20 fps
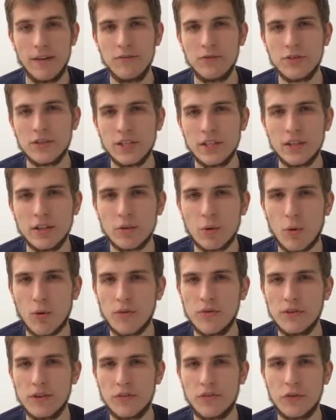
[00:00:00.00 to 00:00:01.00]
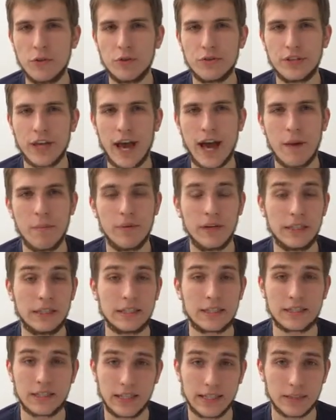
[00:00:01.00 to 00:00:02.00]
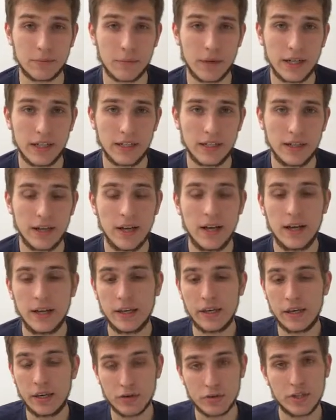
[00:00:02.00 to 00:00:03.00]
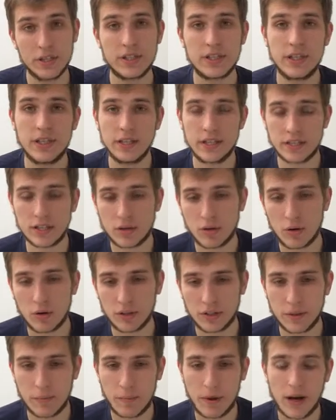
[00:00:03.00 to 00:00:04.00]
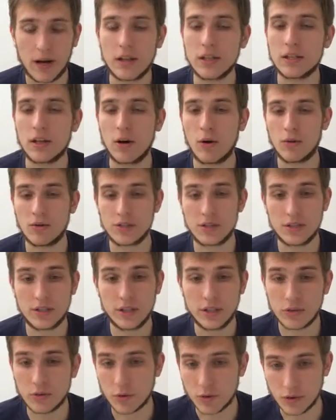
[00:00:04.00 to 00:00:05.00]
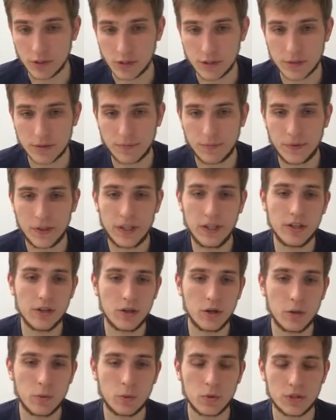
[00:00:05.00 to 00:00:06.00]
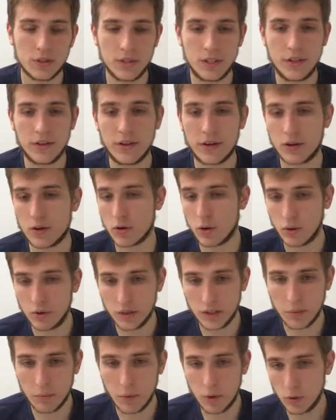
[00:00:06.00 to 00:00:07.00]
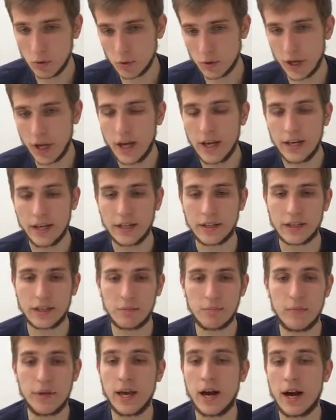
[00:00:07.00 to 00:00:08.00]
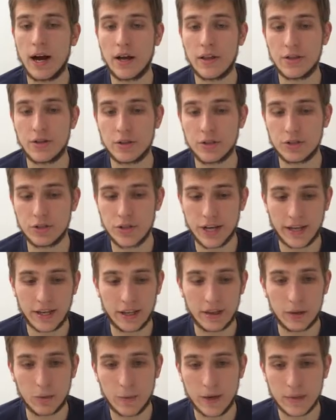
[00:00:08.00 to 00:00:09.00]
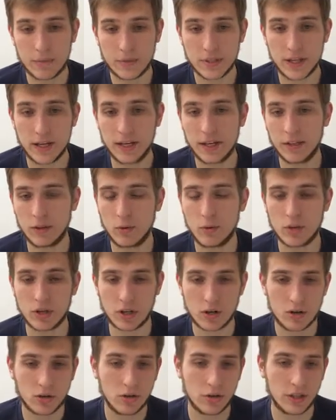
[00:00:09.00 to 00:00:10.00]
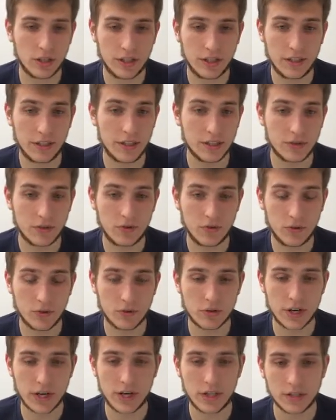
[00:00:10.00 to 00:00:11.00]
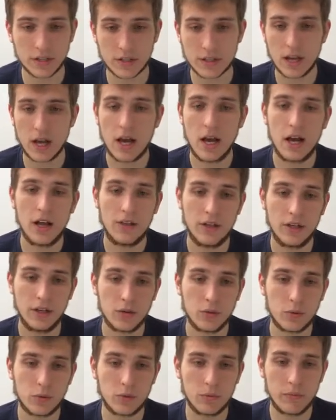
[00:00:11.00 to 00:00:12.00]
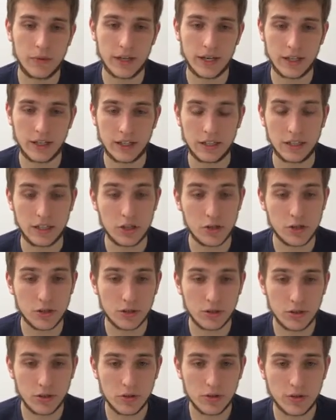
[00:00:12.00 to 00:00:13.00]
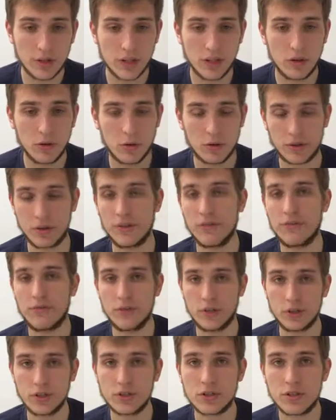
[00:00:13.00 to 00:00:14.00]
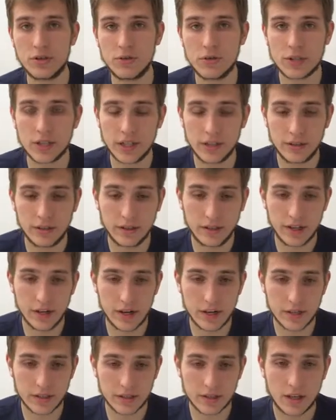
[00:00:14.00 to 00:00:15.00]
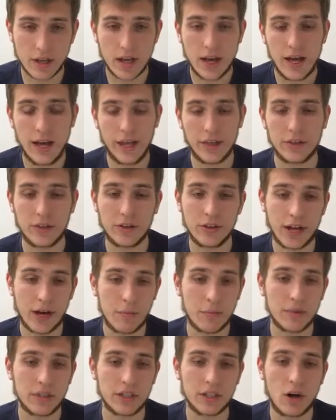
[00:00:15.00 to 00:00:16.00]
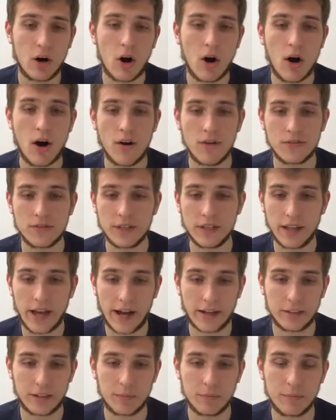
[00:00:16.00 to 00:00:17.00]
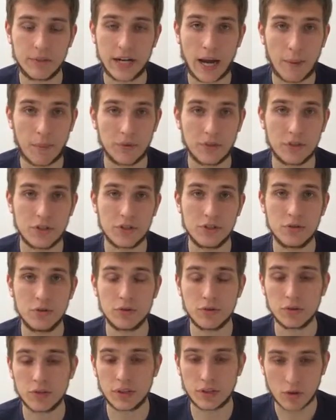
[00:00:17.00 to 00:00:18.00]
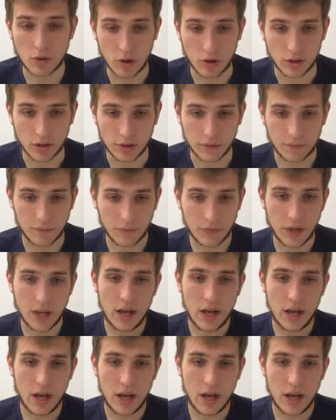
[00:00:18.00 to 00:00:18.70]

Have you seen Overview tab in a sidebar? Here is its counterpart on steroids. Here you will see the crawling mode. It can be either checking the website or crawling a list of URLs. Then it will be an initial URL or the first URL on the list and the number of selected parameters during the crawling.